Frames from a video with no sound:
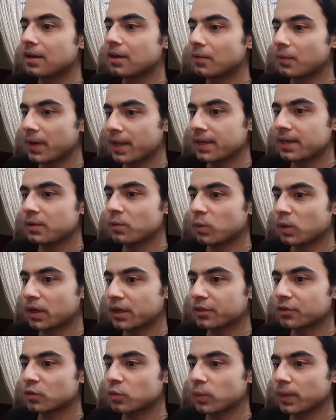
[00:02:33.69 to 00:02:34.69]
really
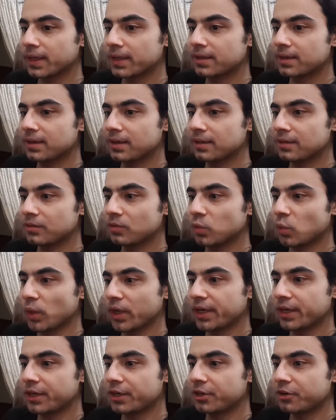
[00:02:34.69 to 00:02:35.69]
works with this
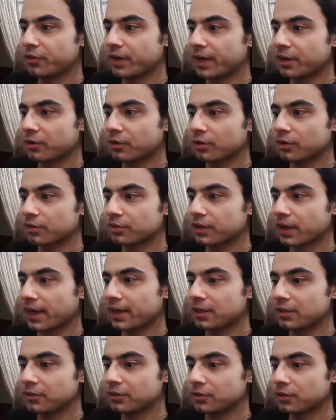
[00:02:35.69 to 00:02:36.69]
weird retro
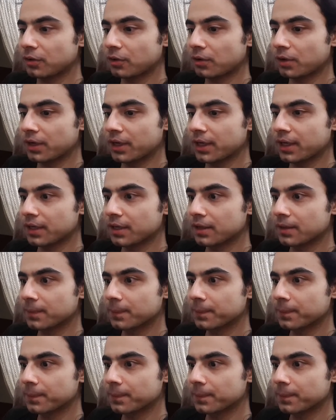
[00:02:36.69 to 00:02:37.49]
style story.